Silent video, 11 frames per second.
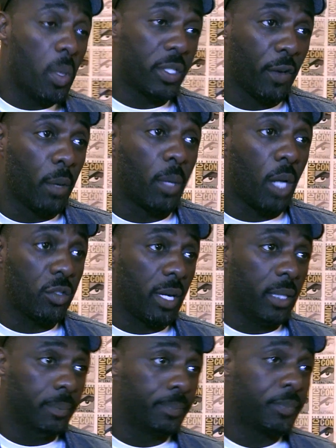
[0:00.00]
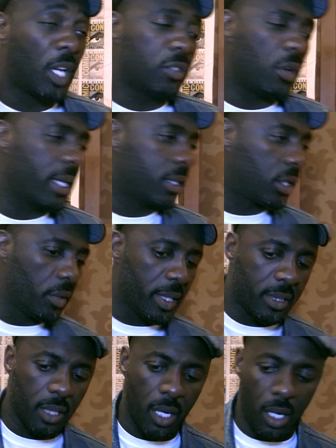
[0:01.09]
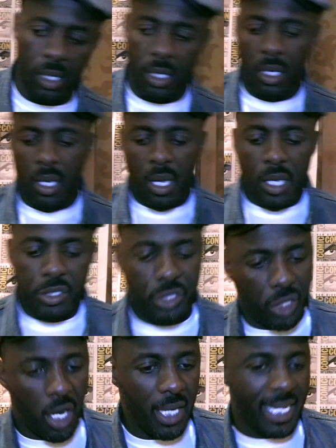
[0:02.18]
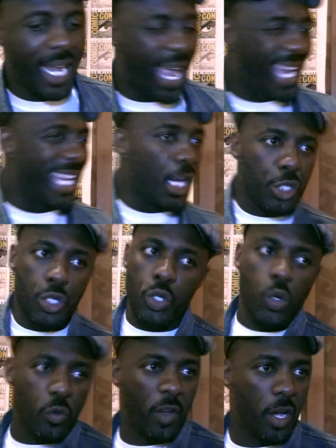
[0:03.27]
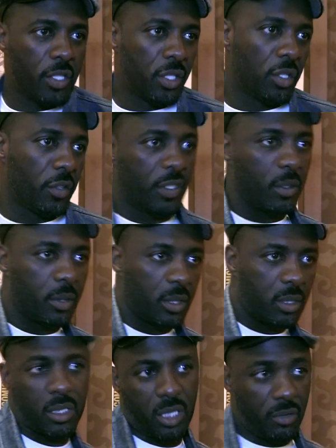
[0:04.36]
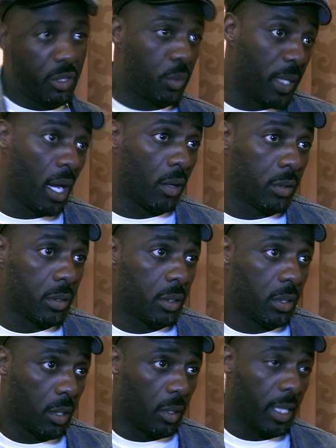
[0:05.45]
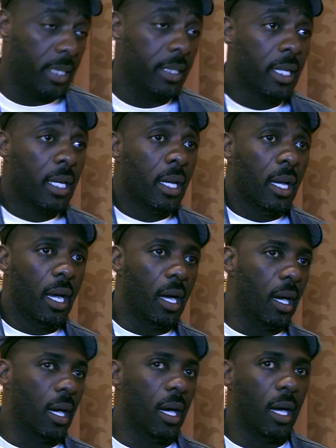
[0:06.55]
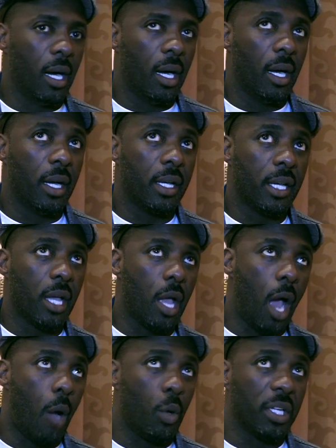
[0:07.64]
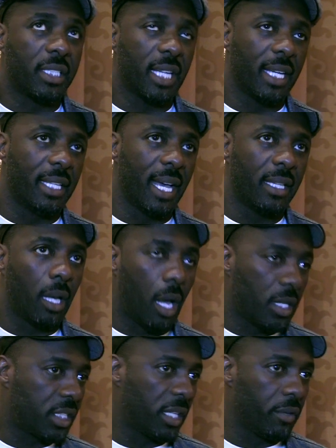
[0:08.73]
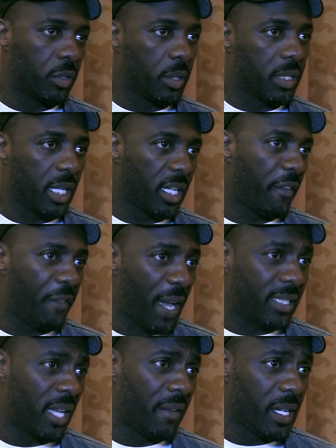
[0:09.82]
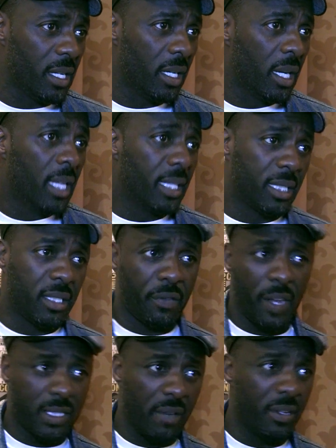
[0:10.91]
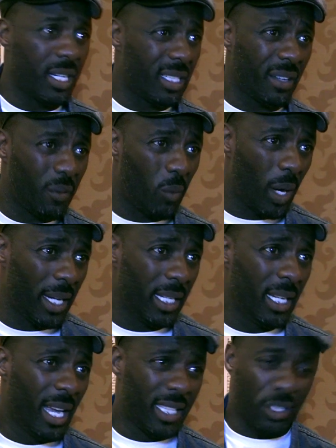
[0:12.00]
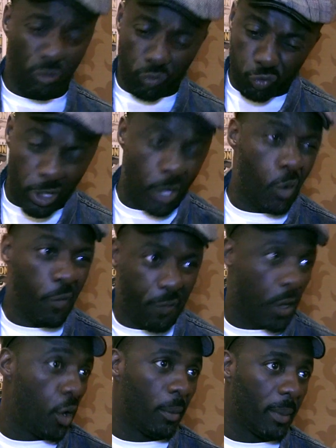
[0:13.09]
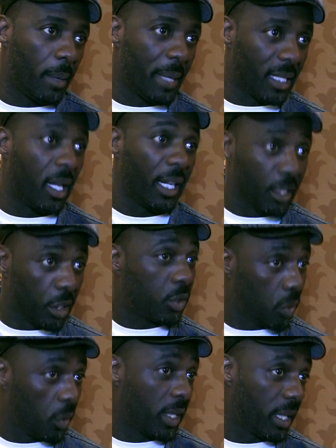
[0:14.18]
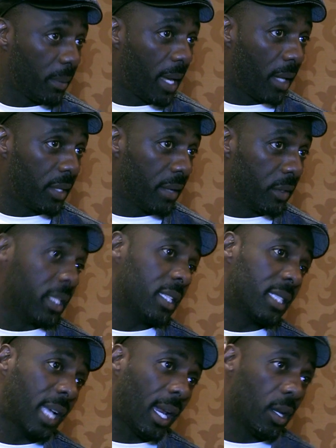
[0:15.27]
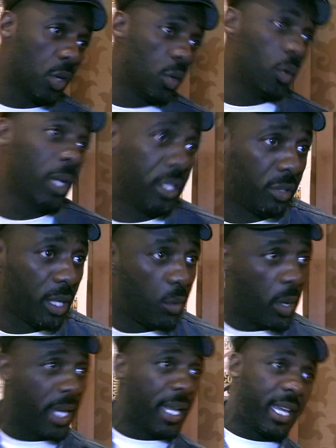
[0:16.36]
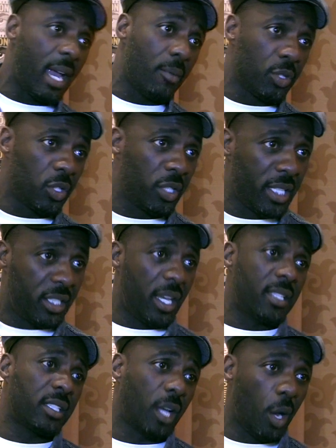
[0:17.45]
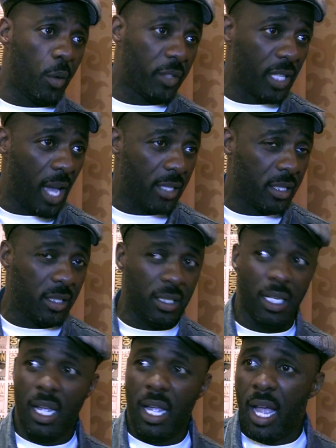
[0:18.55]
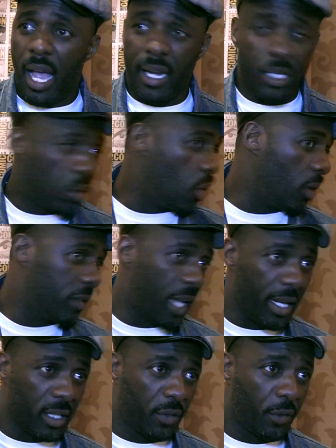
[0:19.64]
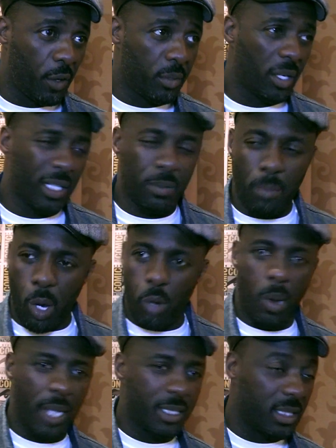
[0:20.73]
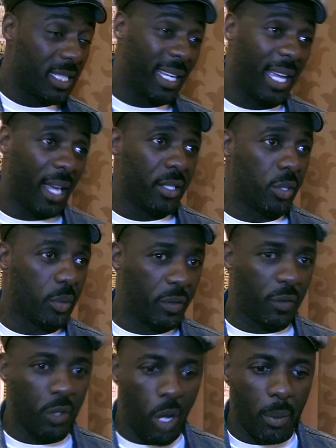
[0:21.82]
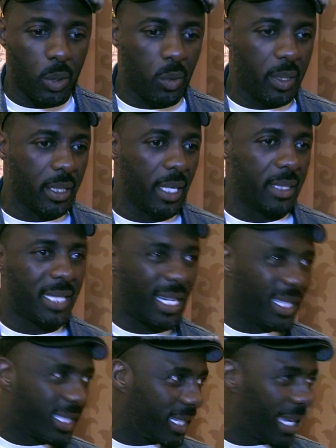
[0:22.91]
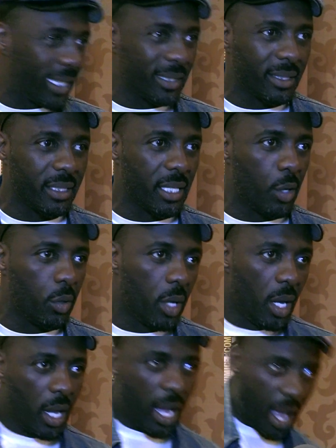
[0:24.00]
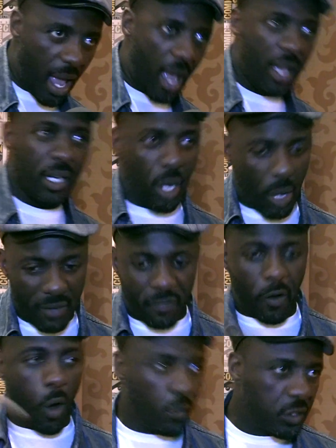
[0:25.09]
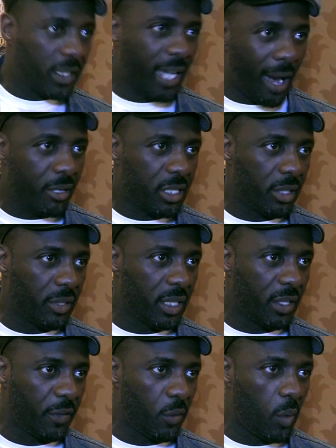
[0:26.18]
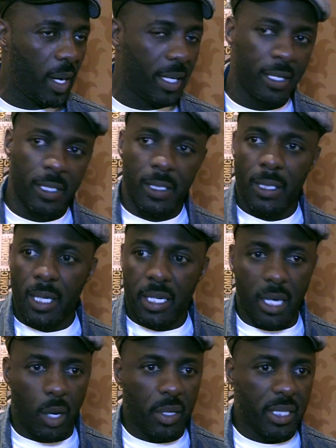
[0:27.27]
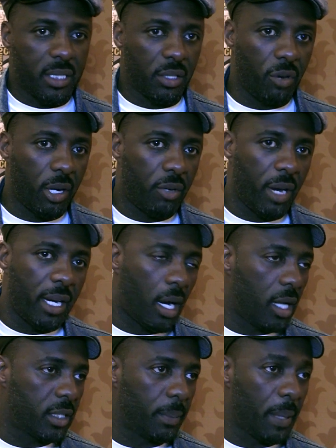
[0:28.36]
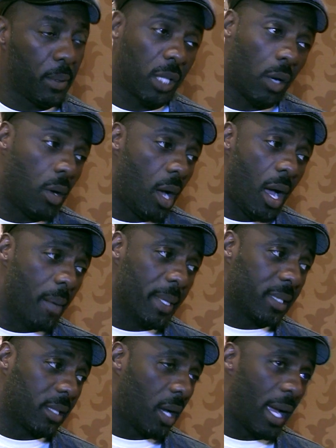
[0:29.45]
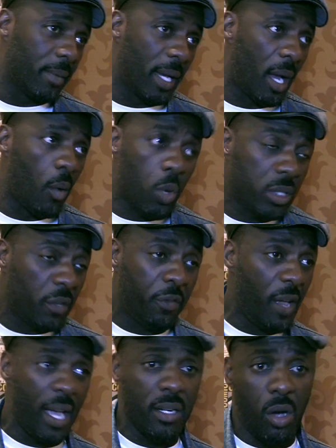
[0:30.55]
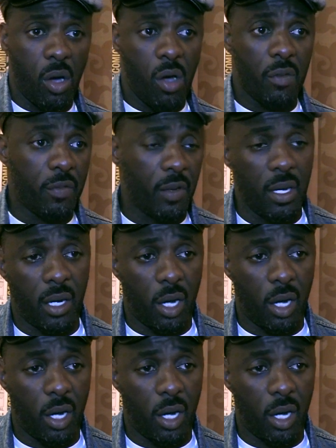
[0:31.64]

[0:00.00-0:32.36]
Which film? Ghost Rider? Yeah. Ghost Rider 2 is... Uh, certainly a new version of the, the, the series we know. All right. Uh, I want to say that the last series was effects heavy. This is effects heavy in a different way. It's a real film. I mean, like you're talking about Neveldine and Taylor, who literally wear their cameras on their chests and go with the action. And there's all of that in this film. So it's motorbikes, it's Nick Cage, who is phenomenal and, and delicate and, you know, you know, evolved the character in a different way, you know, and it's a great cast of people. So I'm excited, man. I wasn't a fan of uh,